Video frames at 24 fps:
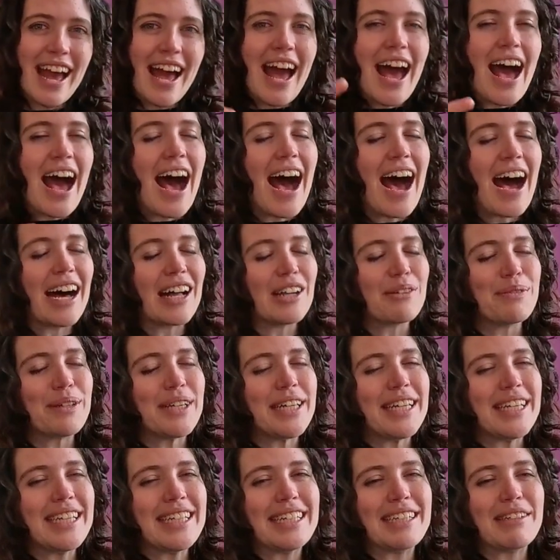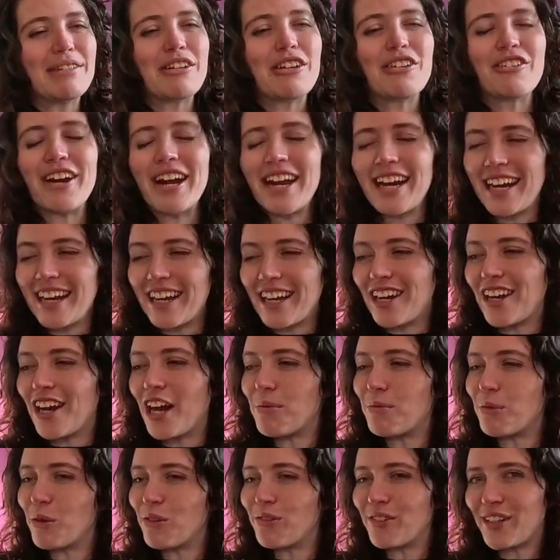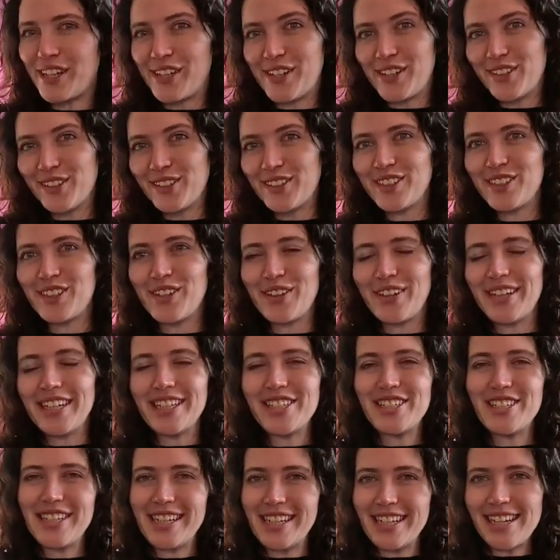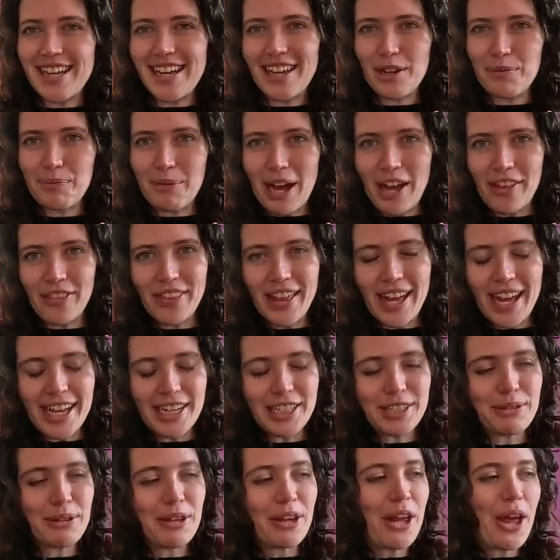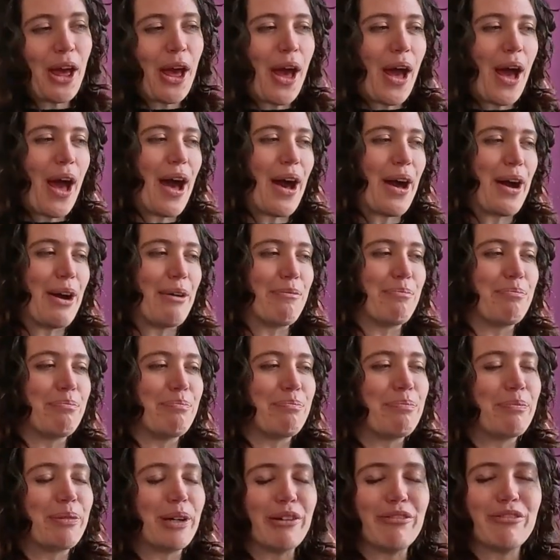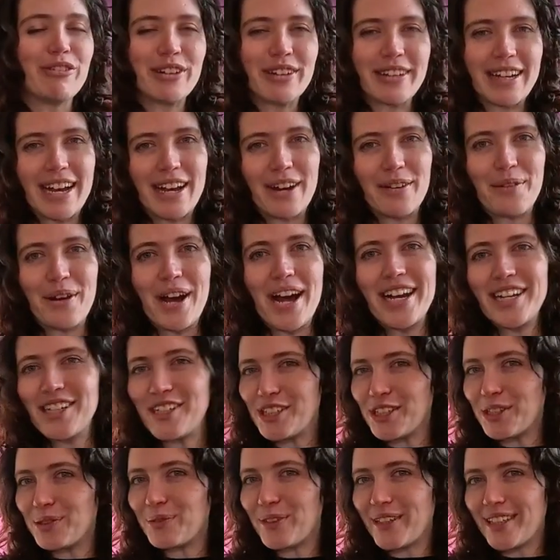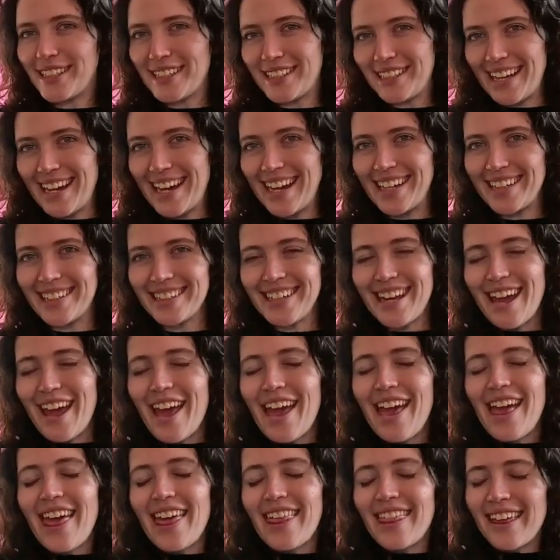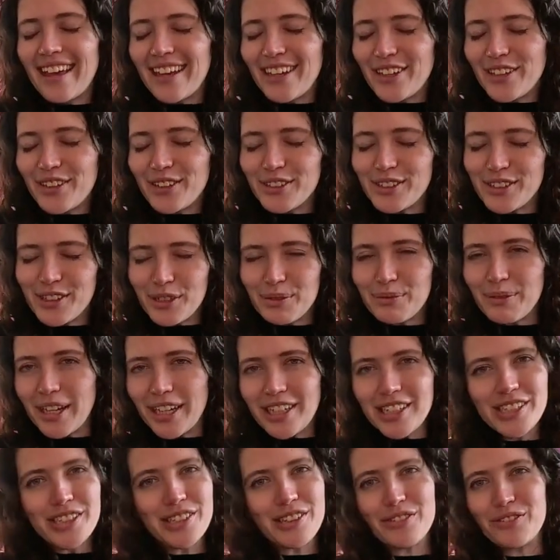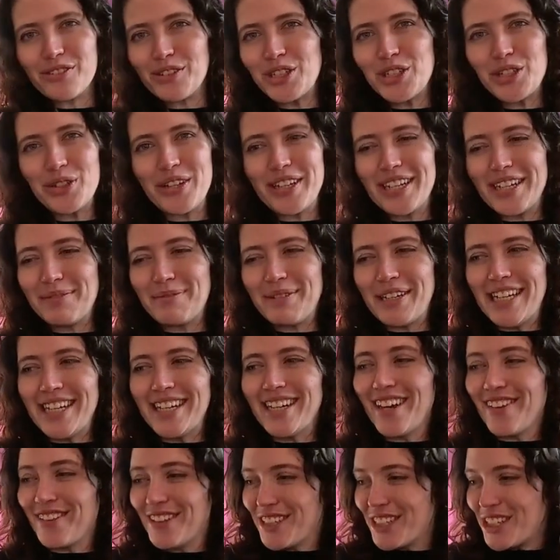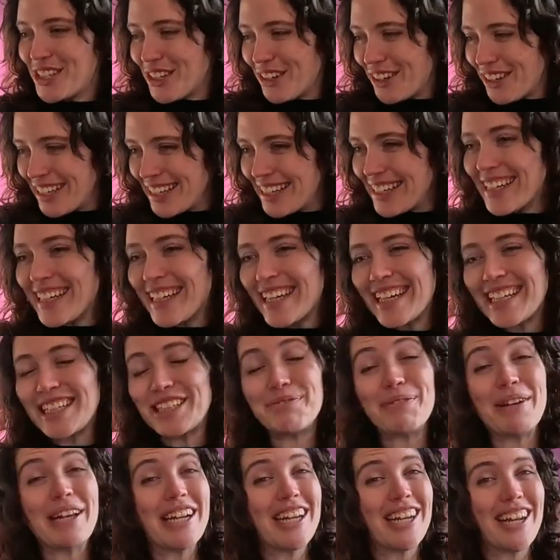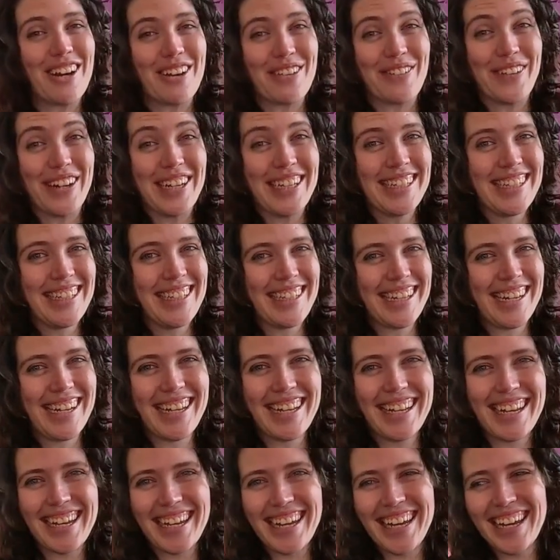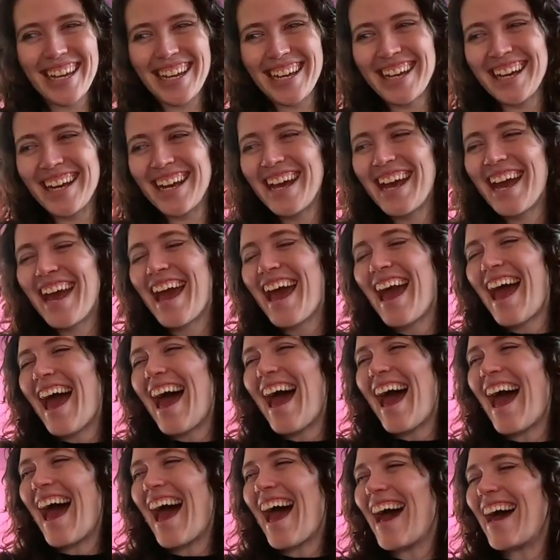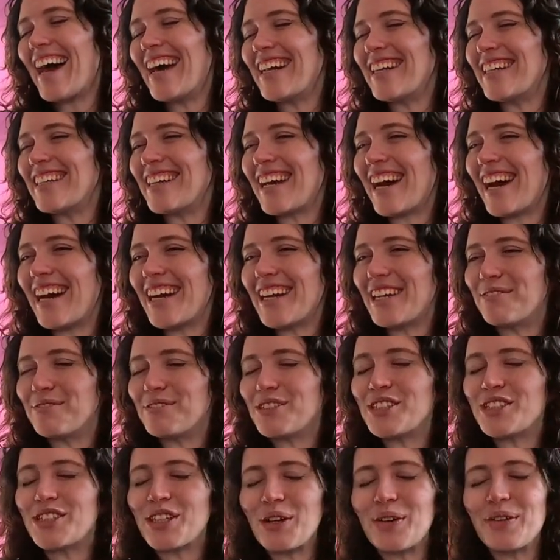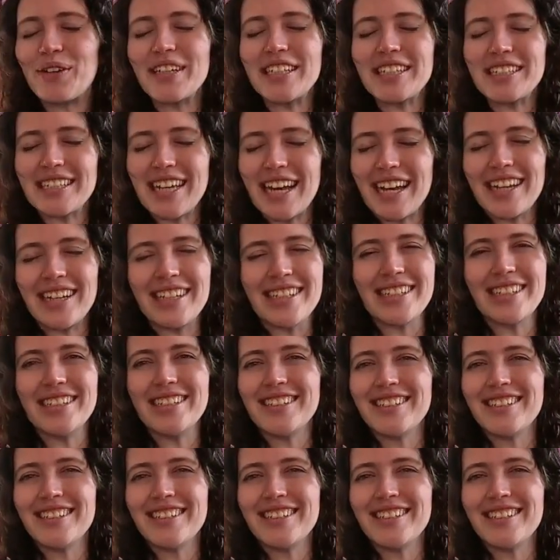I'll be creating a lot more videos going into detail about that. But for now, I just want to say thank you so much for joining me on this journey. It's been a long one. And I am so excited